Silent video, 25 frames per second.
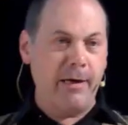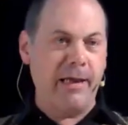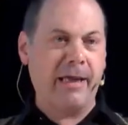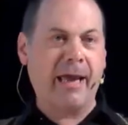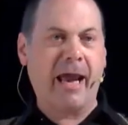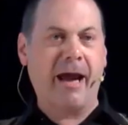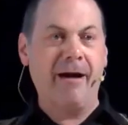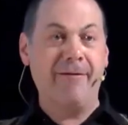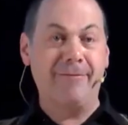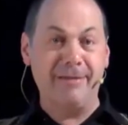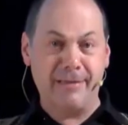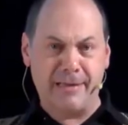
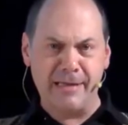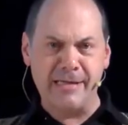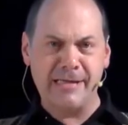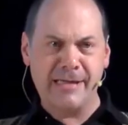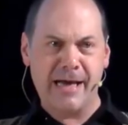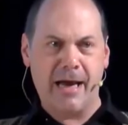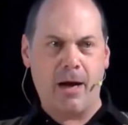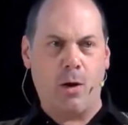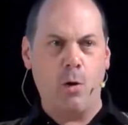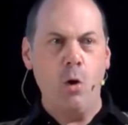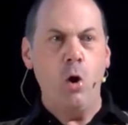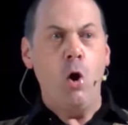carried this
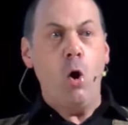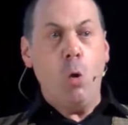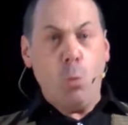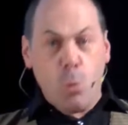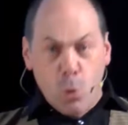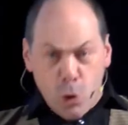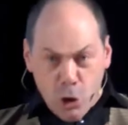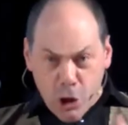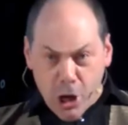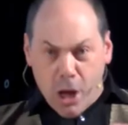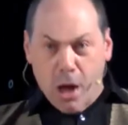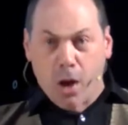out
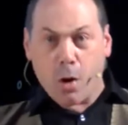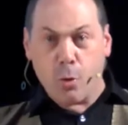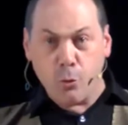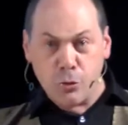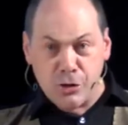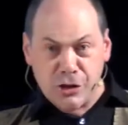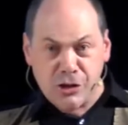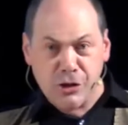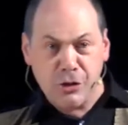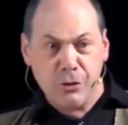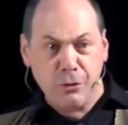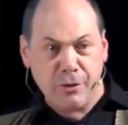were known
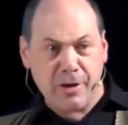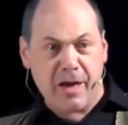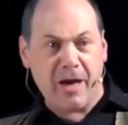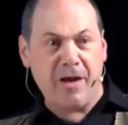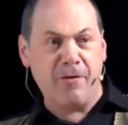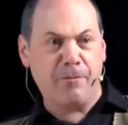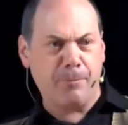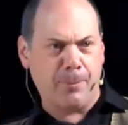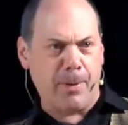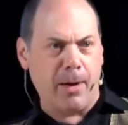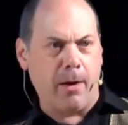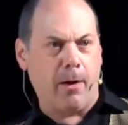to the
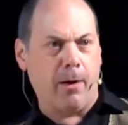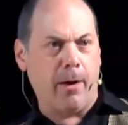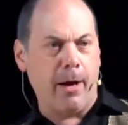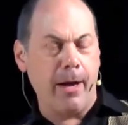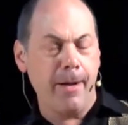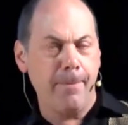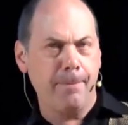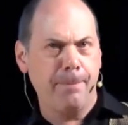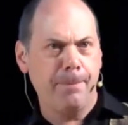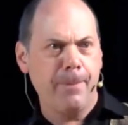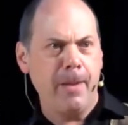FBI.